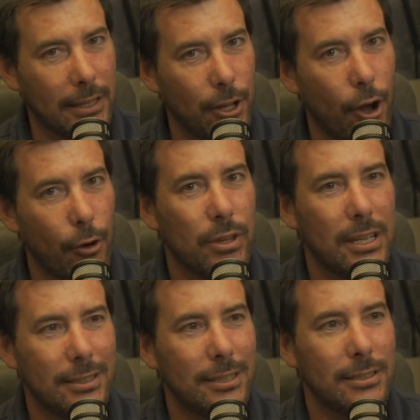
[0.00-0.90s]
no,
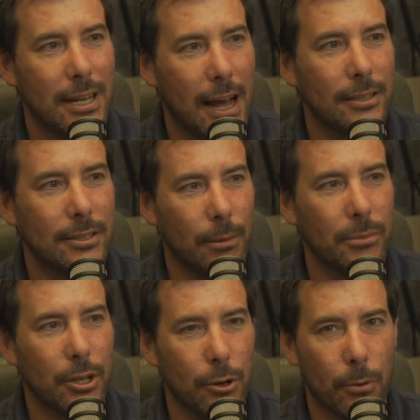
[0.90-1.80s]
this is not
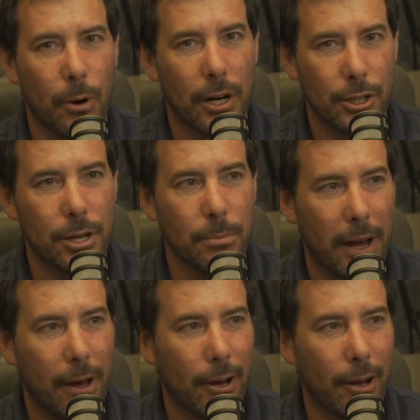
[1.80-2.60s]
something you don't want to cheap out?